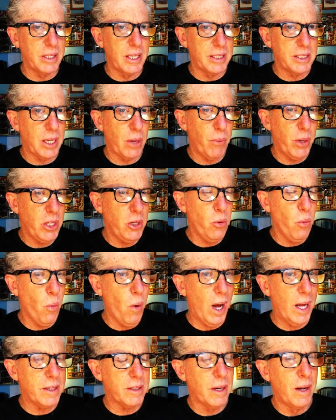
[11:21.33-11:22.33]
and they say, when you
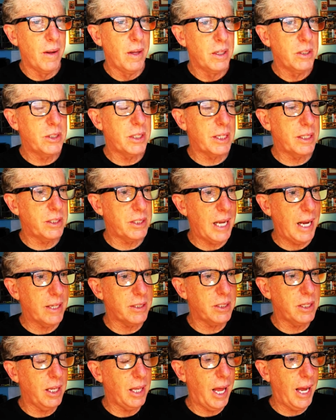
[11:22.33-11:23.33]
want
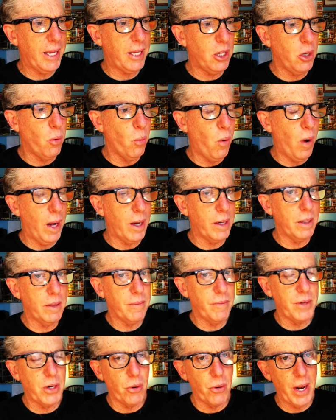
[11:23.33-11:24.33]
success like you want
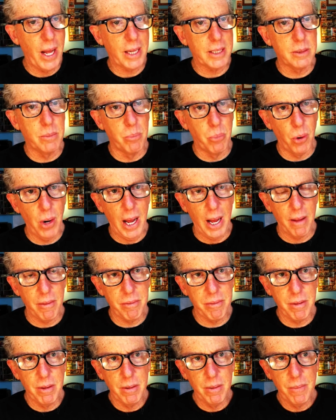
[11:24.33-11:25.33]
your next
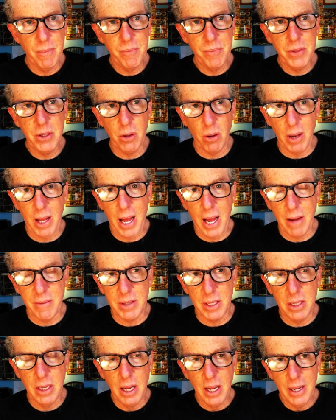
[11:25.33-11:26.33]
breath, you'll have
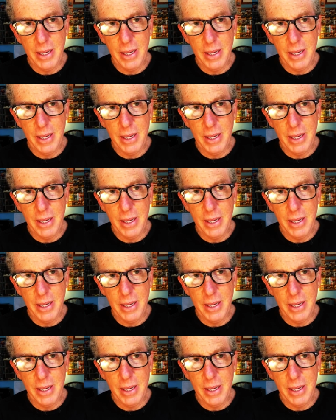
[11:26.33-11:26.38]
it.